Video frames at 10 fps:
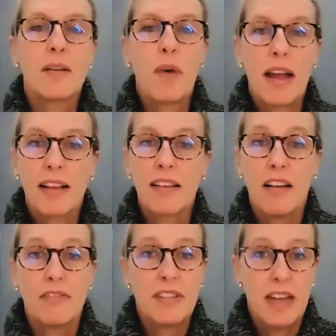that White
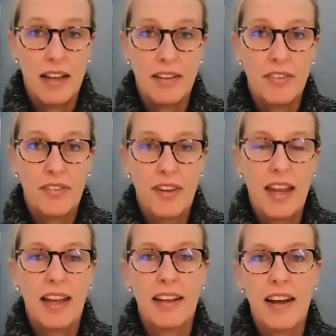Glove does,
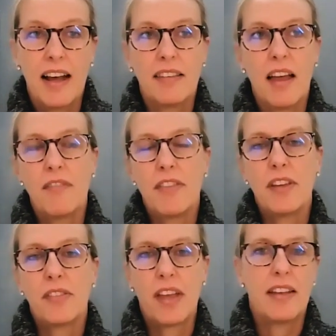and I love
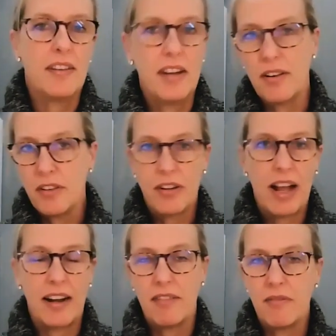that you said, you know, you
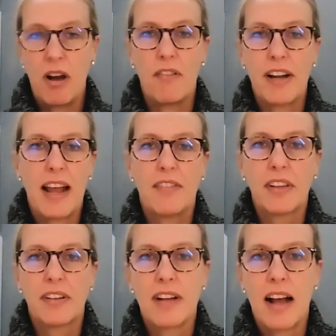kind of already have
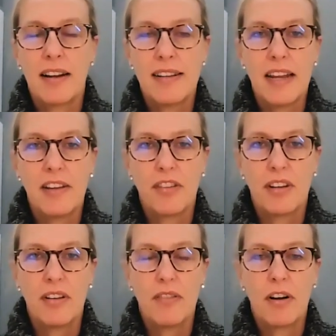a little
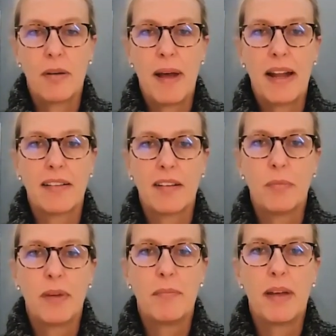connotation, you've heard about it a
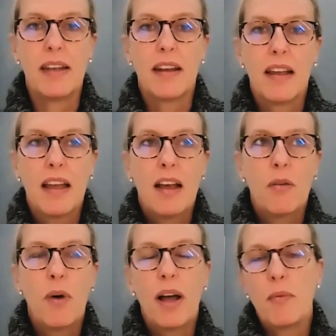little bit, but
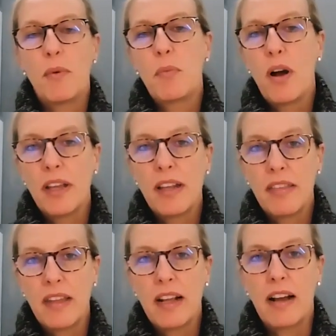what we want
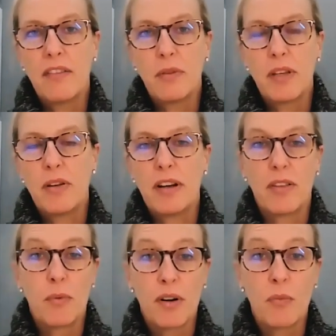you to think of when you
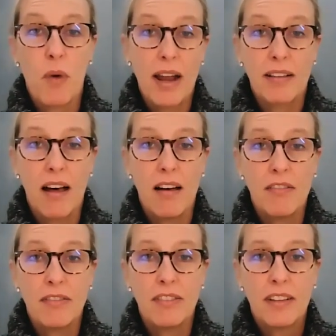hear the word White
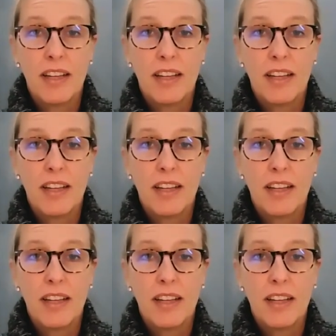Glove